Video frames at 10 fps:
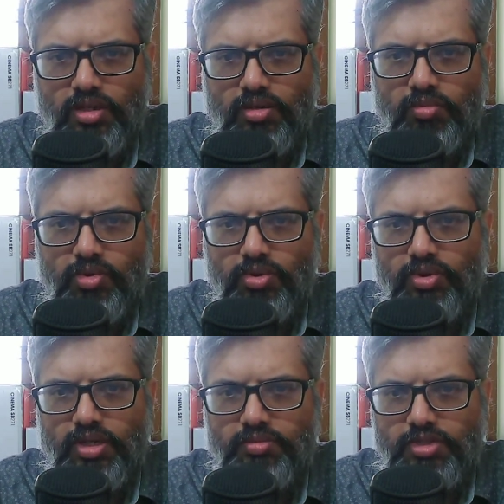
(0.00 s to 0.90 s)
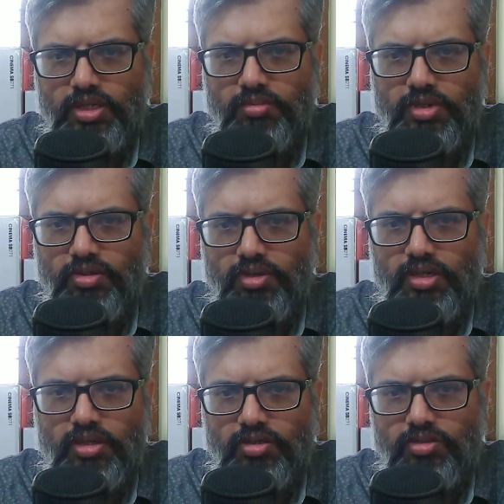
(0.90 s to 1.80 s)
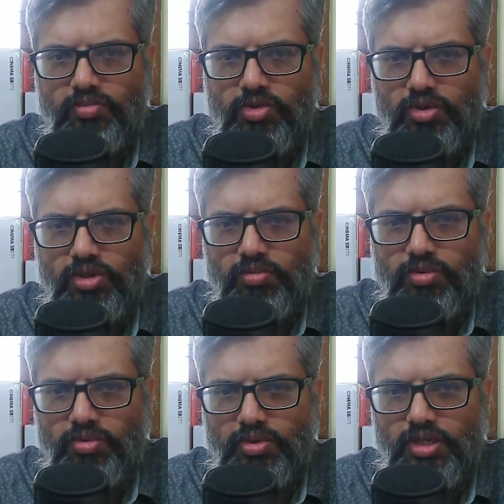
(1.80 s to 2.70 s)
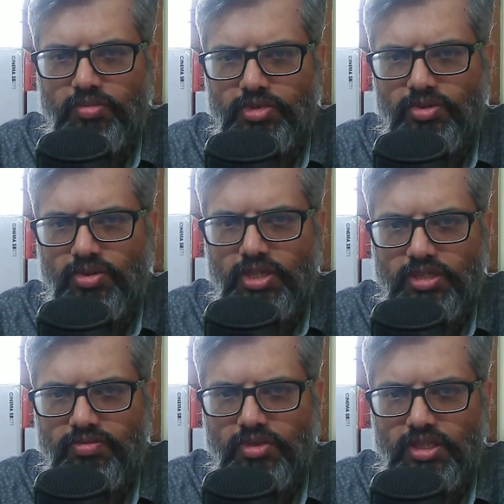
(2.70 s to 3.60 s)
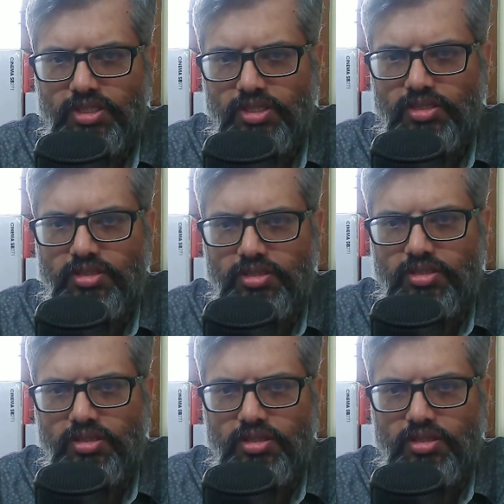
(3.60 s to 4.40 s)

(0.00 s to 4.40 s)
Programs can be divided into smaller programs known as functions.